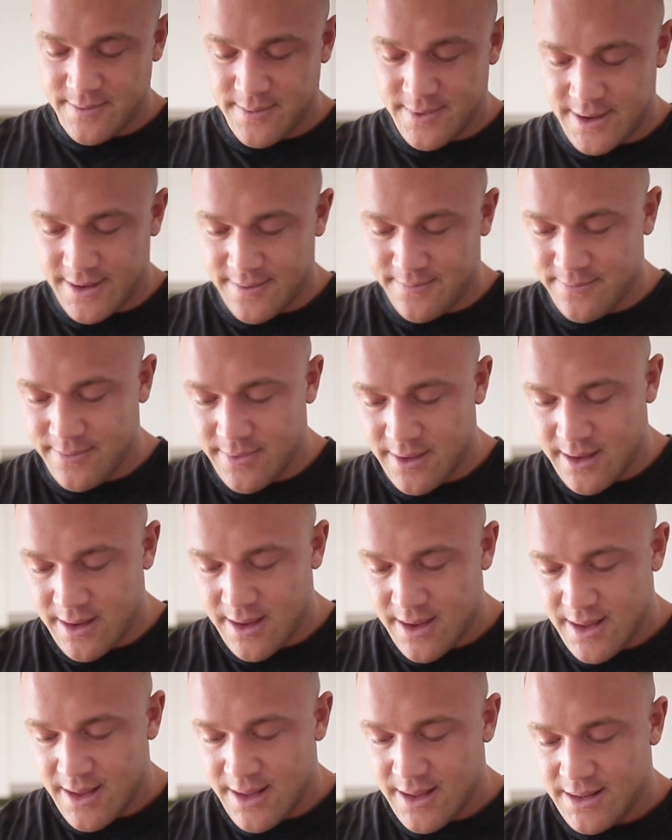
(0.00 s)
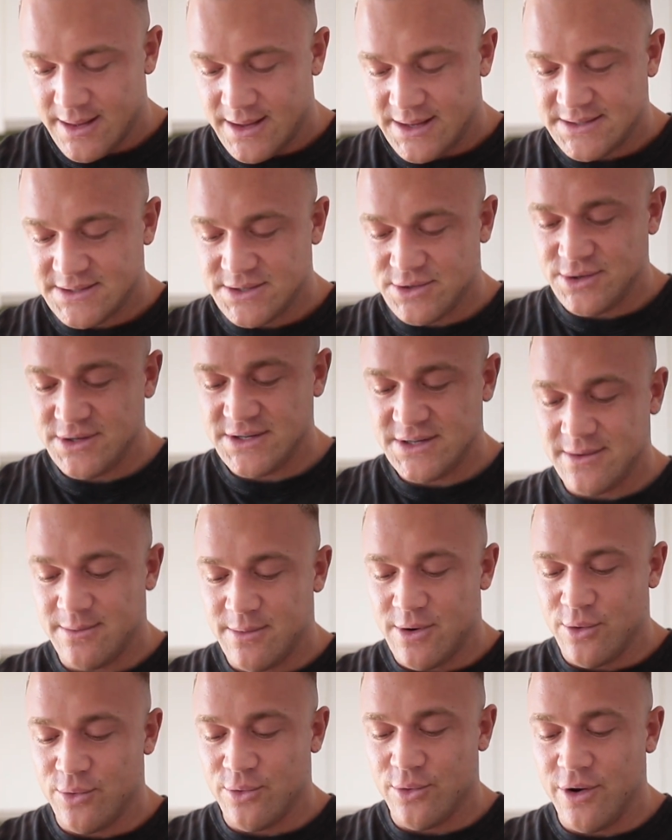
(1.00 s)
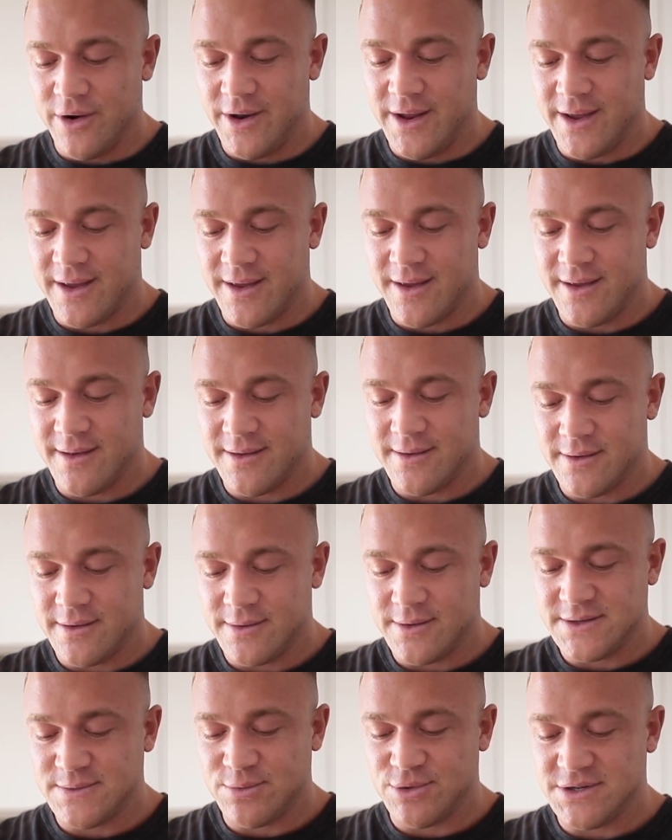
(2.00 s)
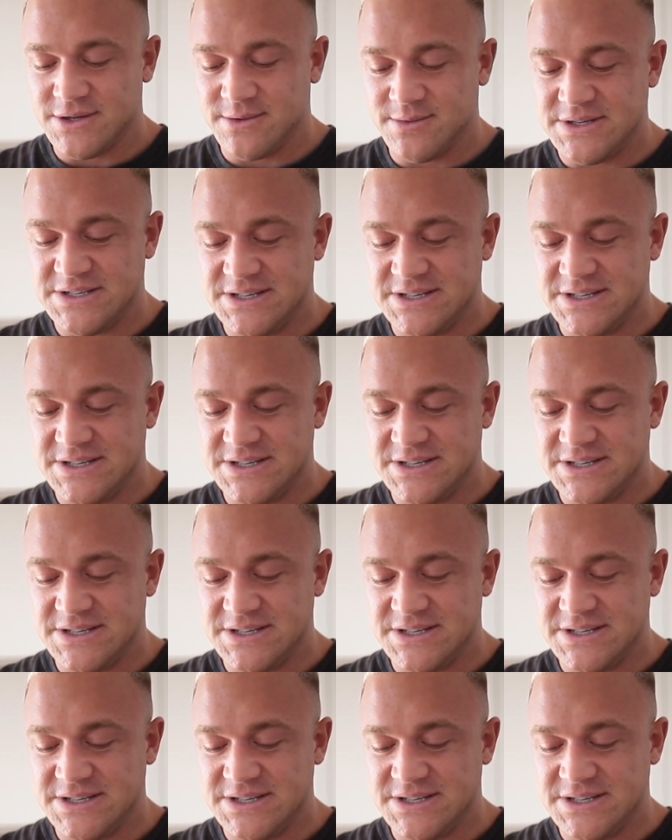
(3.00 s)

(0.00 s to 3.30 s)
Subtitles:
But let's do some erotic. Let's put some